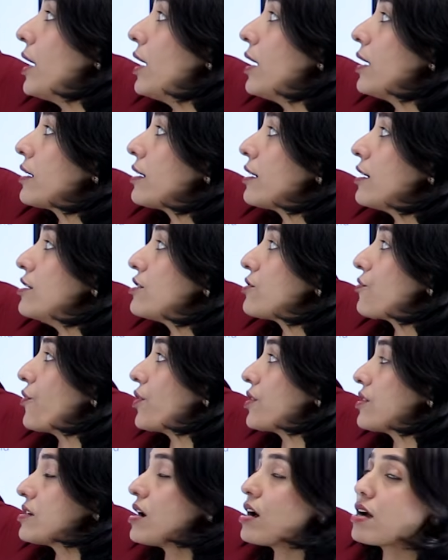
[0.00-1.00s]
mark is
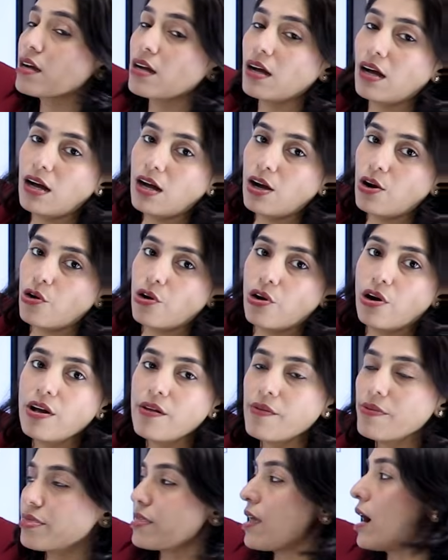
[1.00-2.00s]
for Dhaka
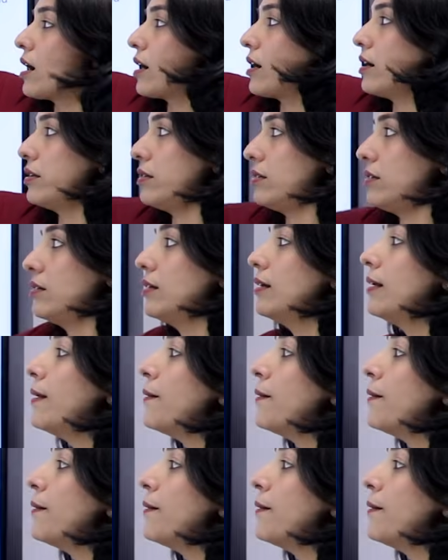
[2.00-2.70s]
or Dhaka year.